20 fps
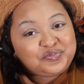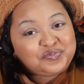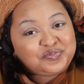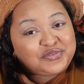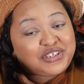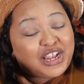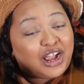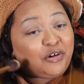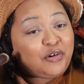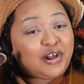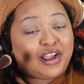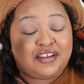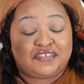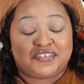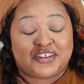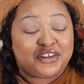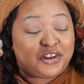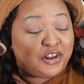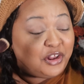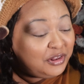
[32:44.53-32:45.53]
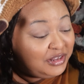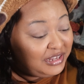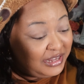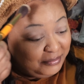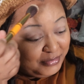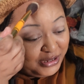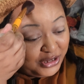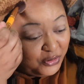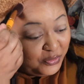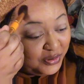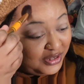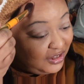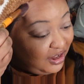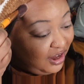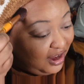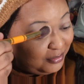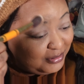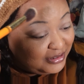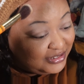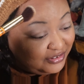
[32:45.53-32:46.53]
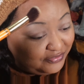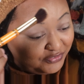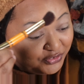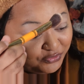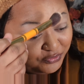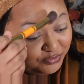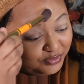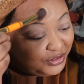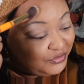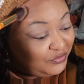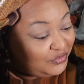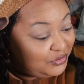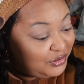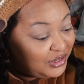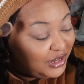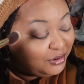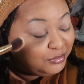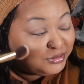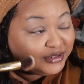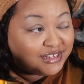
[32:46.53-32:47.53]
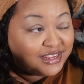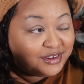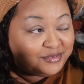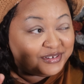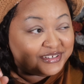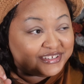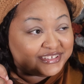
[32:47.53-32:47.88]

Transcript: Y'all gonna have to know, let me know in the comments if you if you down with that one,